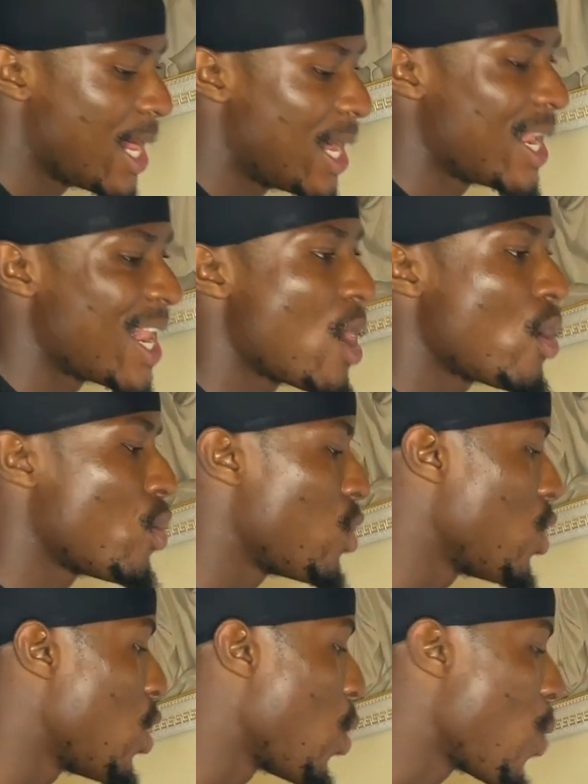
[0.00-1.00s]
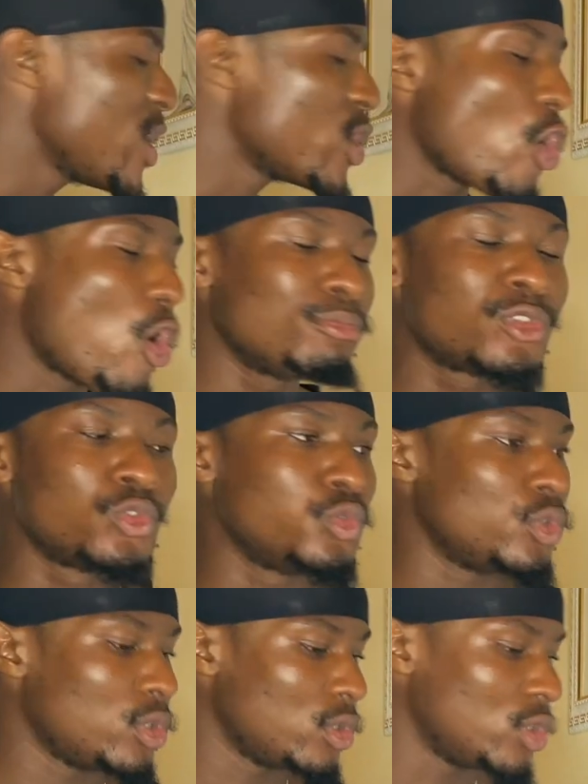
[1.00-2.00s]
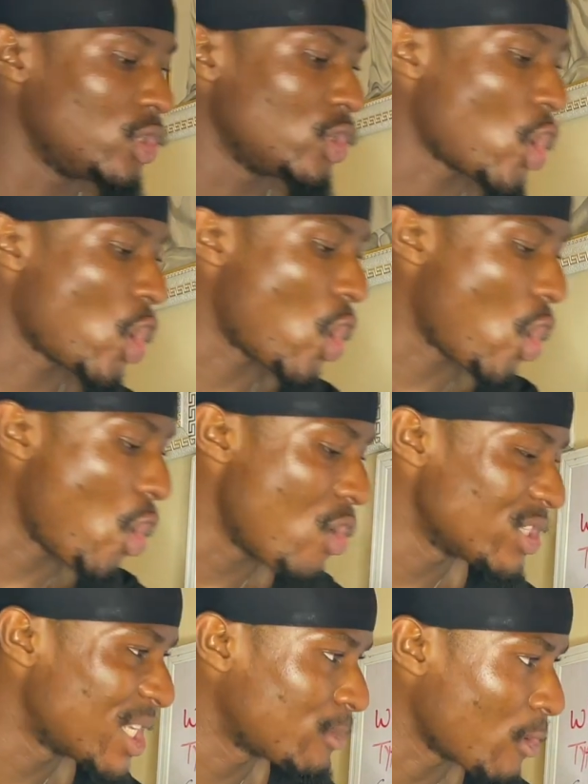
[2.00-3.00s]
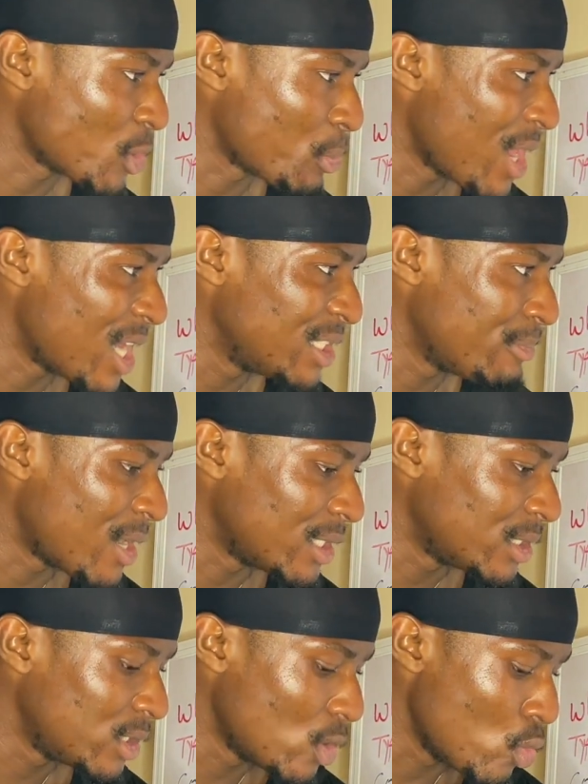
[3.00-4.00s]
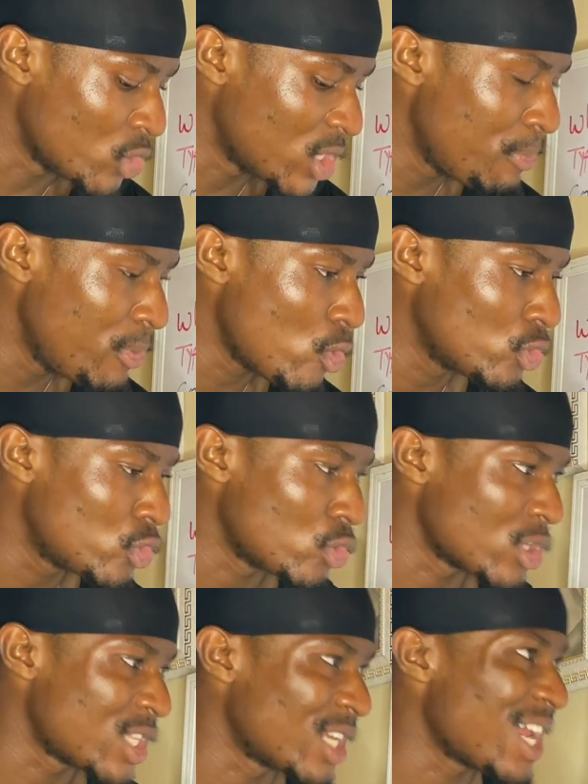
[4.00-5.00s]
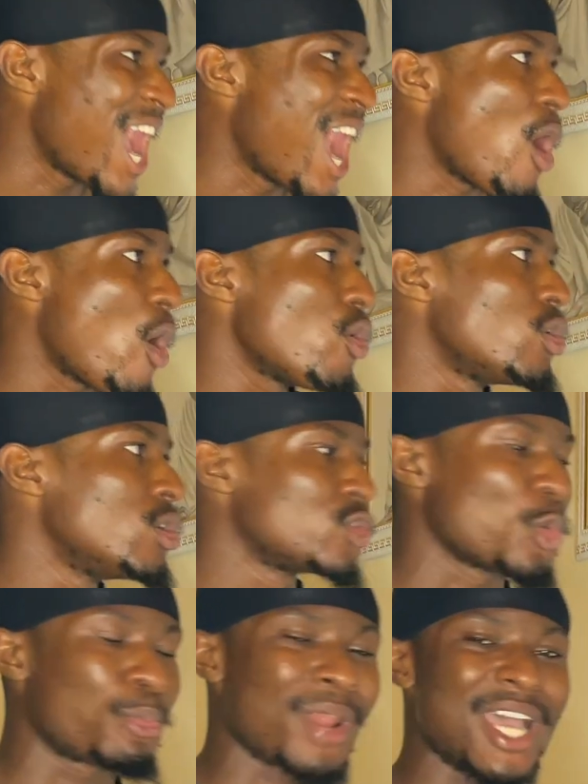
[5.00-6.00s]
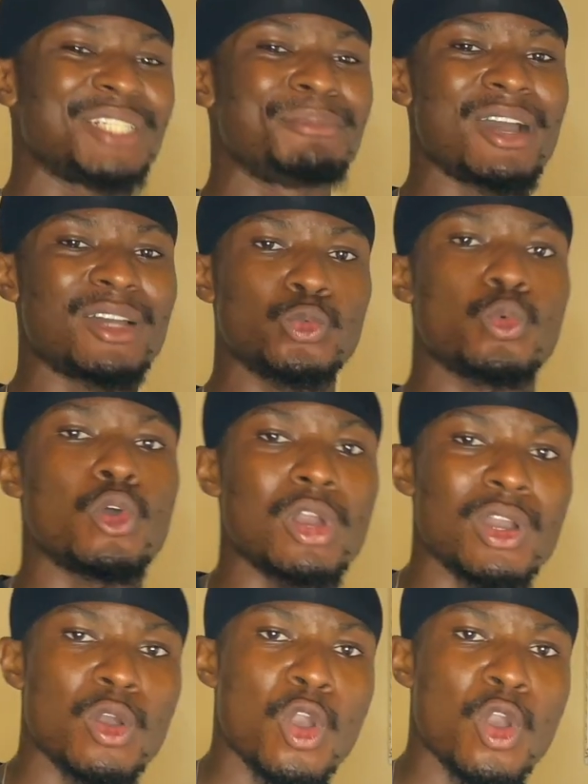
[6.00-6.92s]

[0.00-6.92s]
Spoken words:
Now, when it comes to concept of supply and demand, we simply want to understand how supply and demand work.